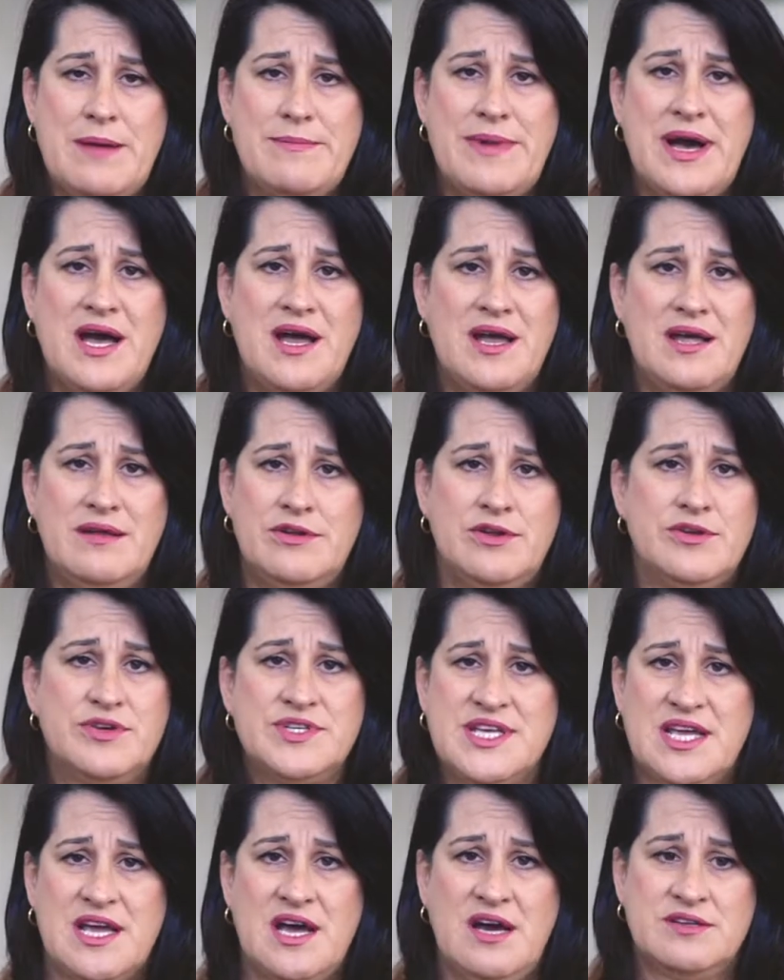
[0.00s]
am I
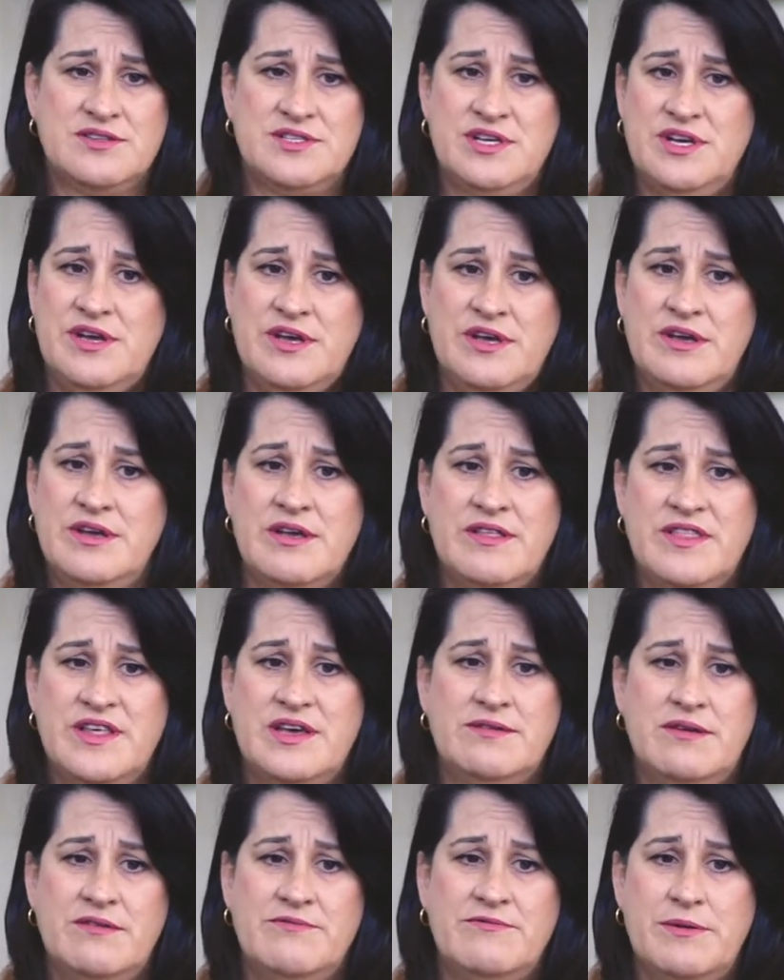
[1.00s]
losing out
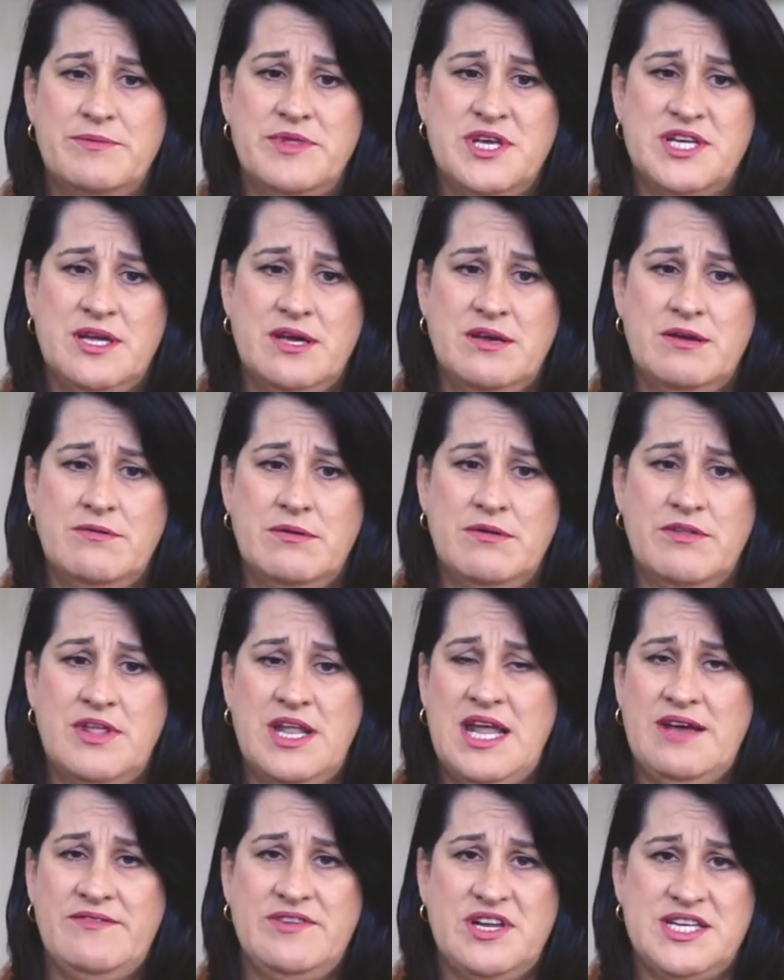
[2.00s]
from the
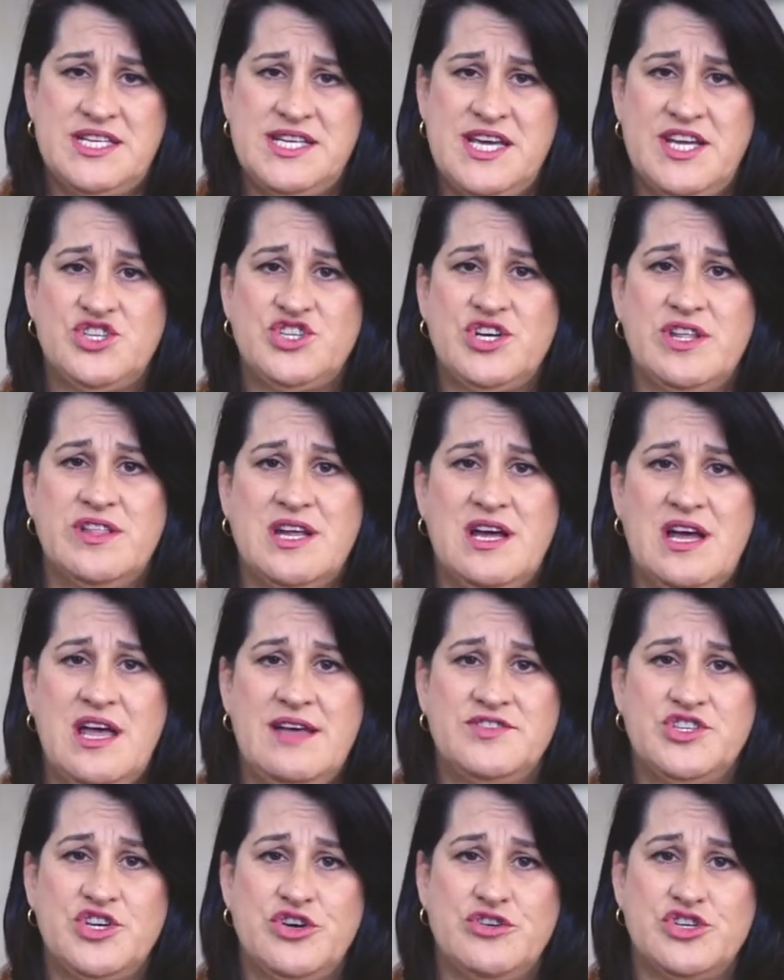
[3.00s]
love and attention that I
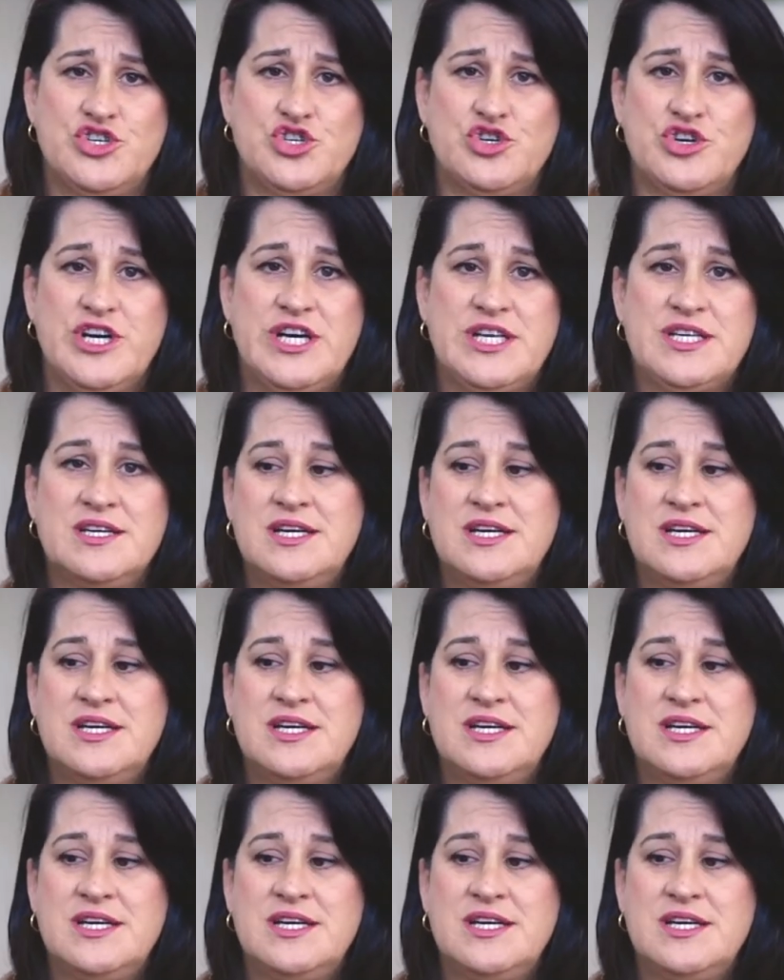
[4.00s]
have so enjoyed?